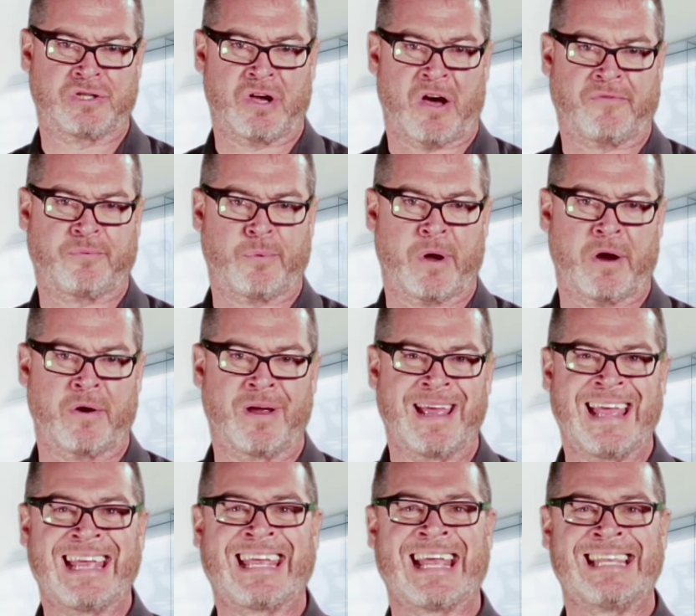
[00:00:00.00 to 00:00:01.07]
software
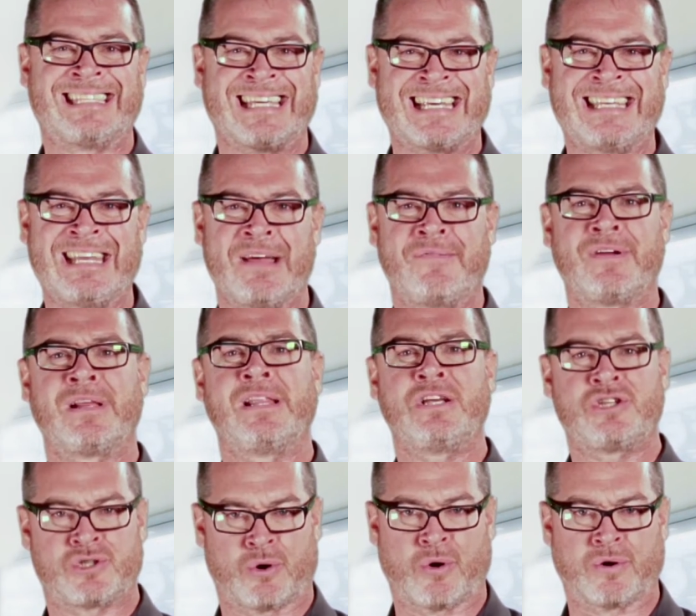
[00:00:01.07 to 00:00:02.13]
can significantly
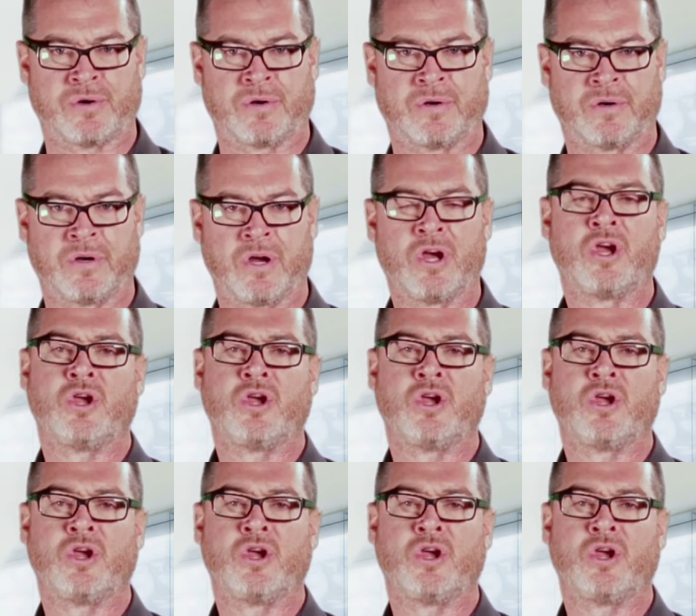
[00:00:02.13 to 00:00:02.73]
shorten